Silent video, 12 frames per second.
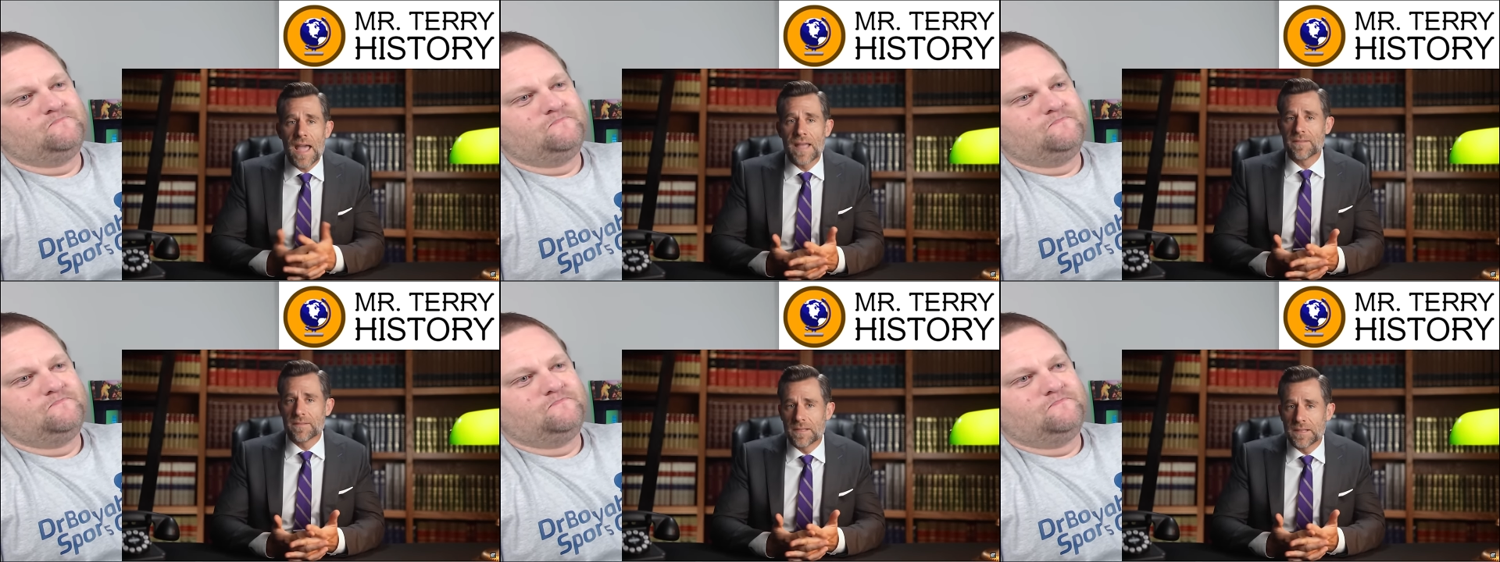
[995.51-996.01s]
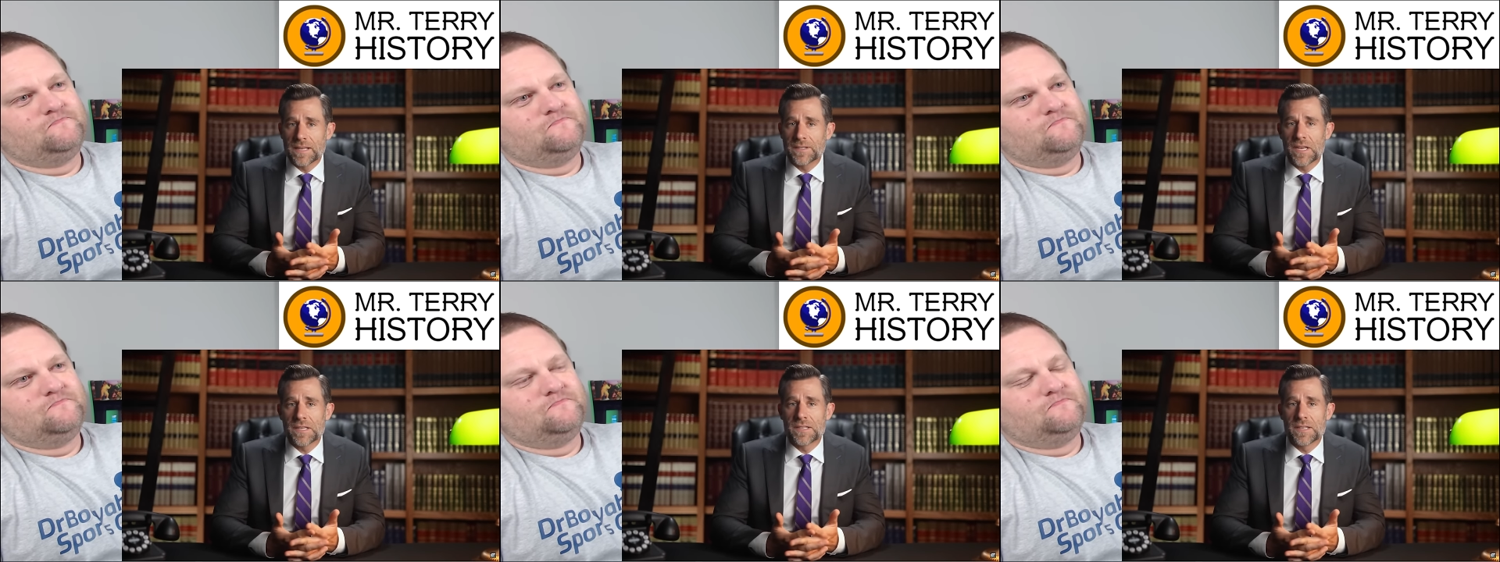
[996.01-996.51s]
Speaker 1: and the late
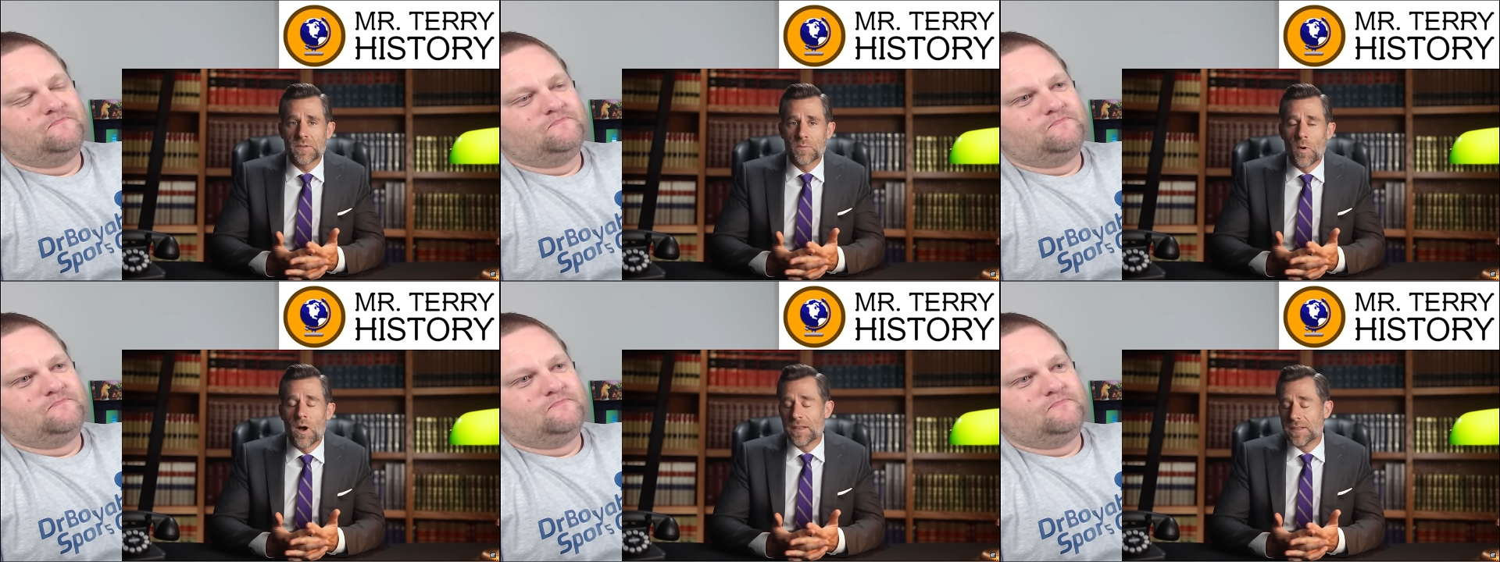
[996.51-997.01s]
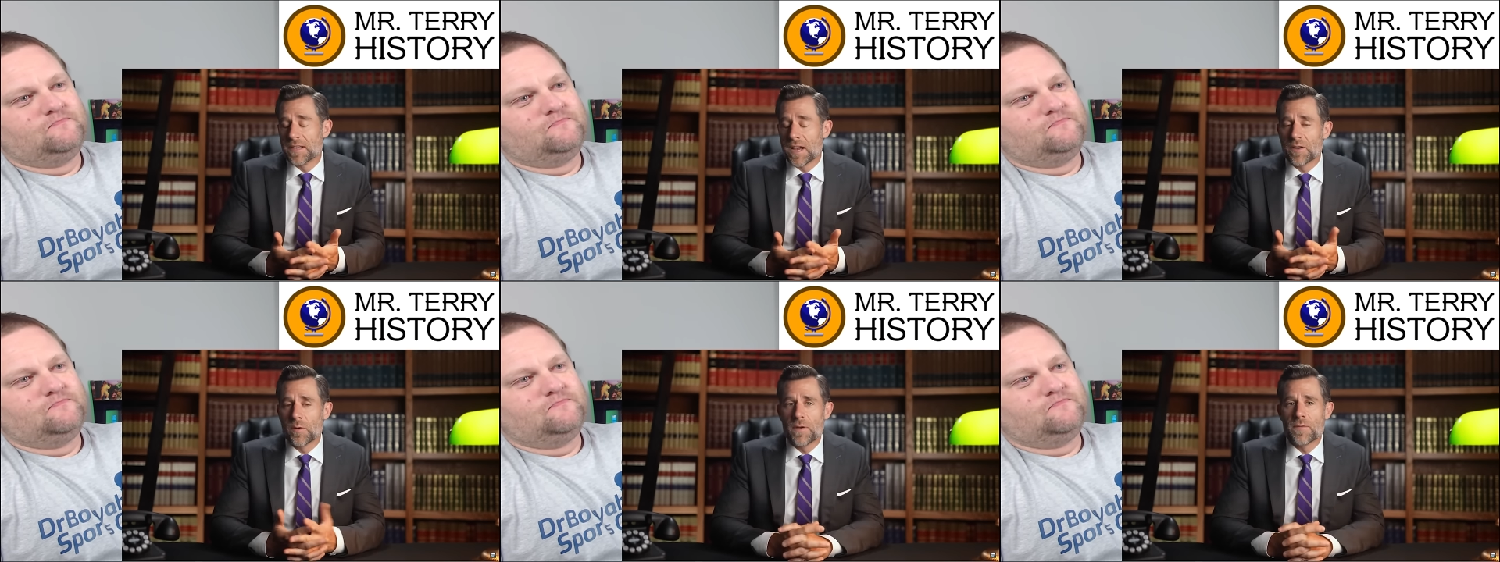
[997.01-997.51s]
justice was
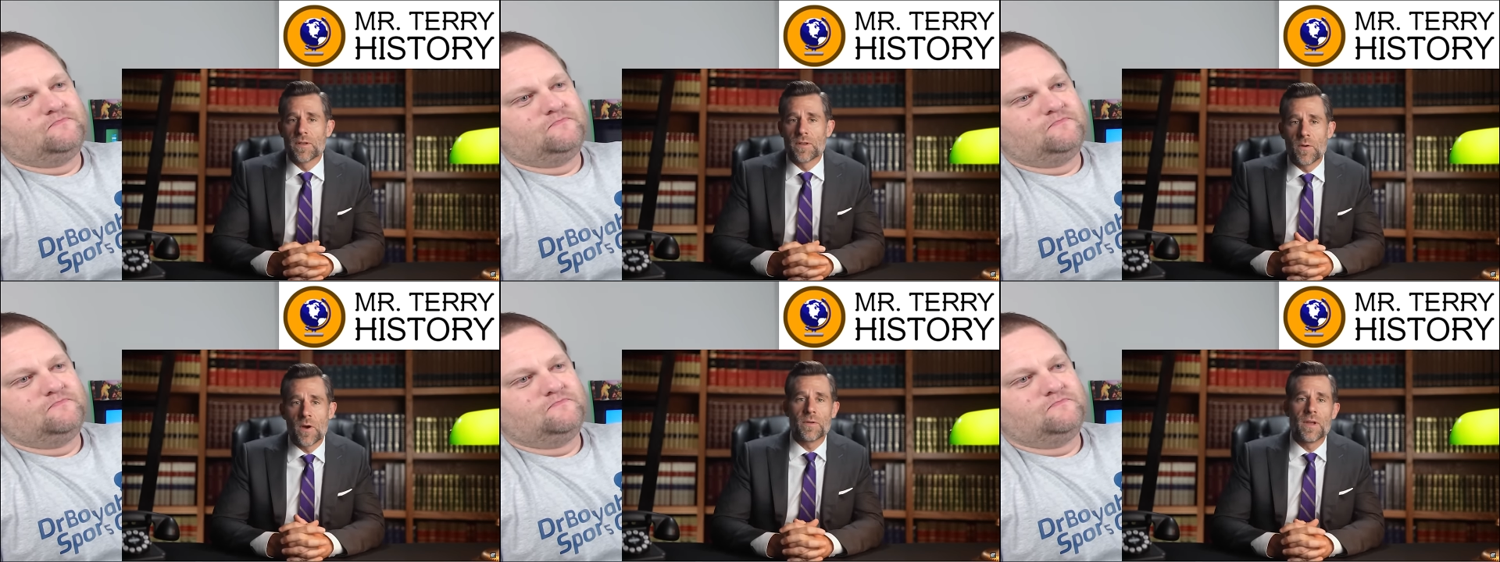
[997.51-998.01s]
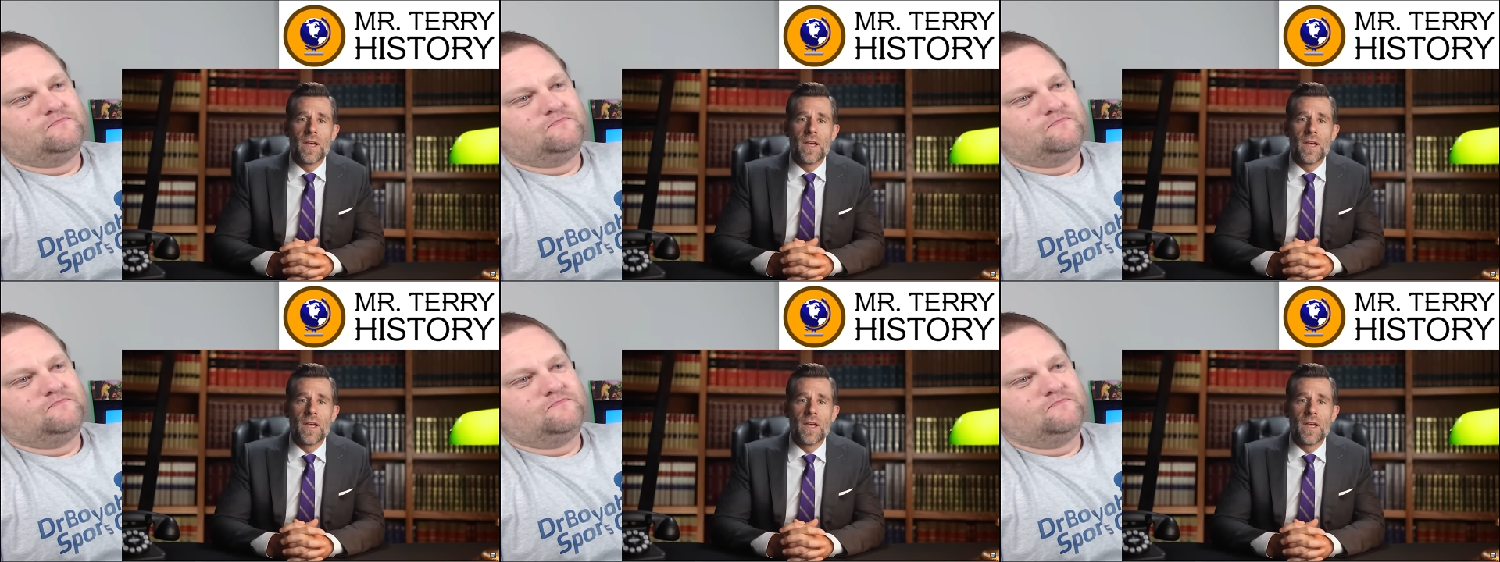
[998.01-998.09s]
unequivocal. Quote,